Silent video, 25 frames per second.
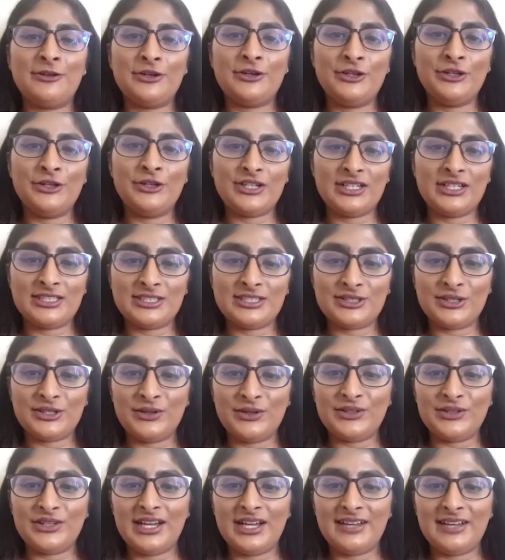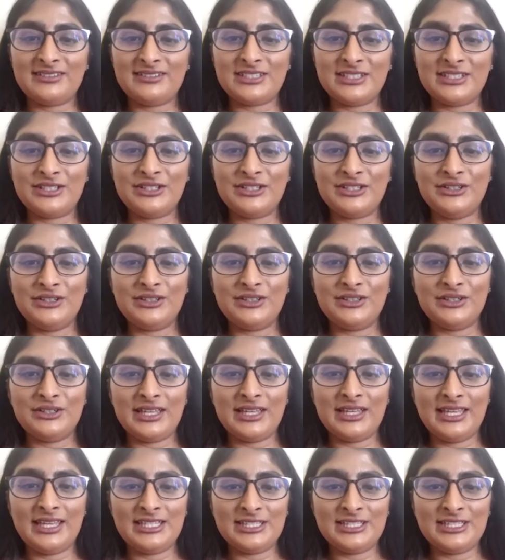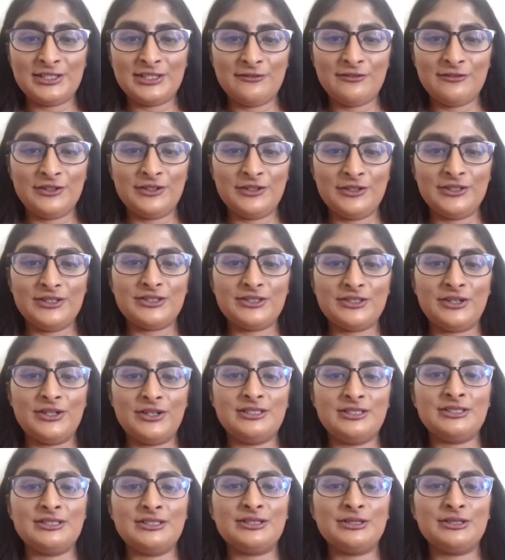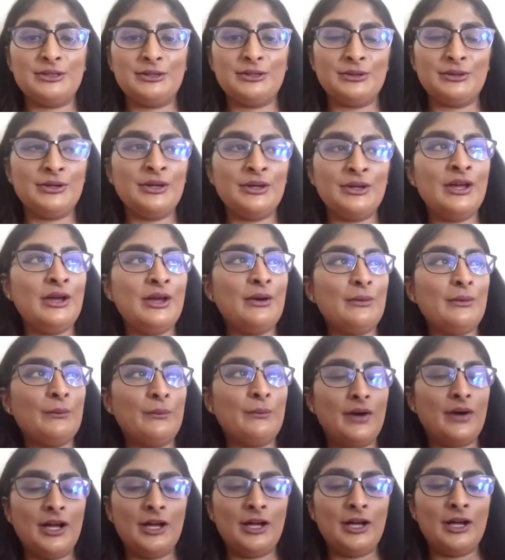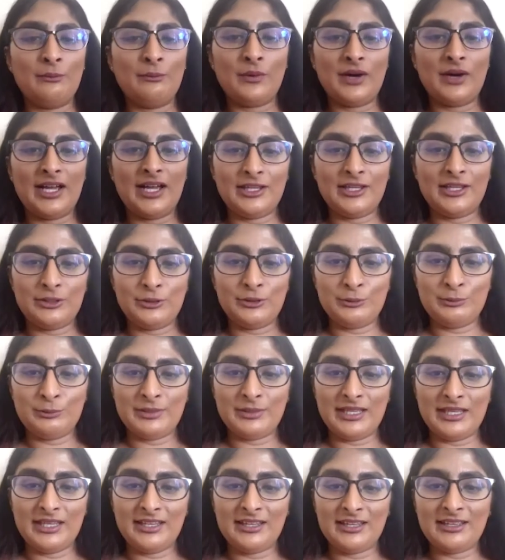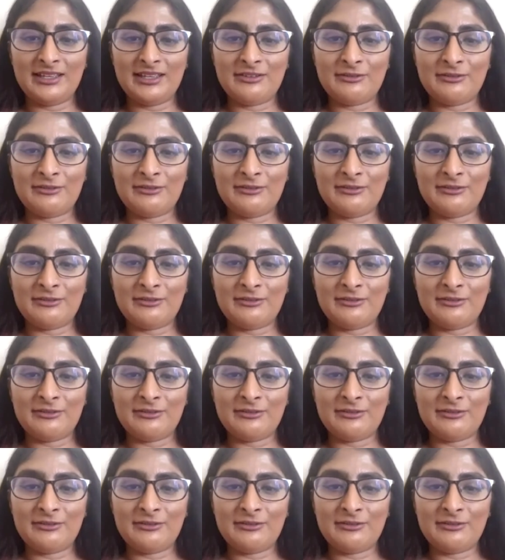Q Consult, you get interviewed on to why you'll be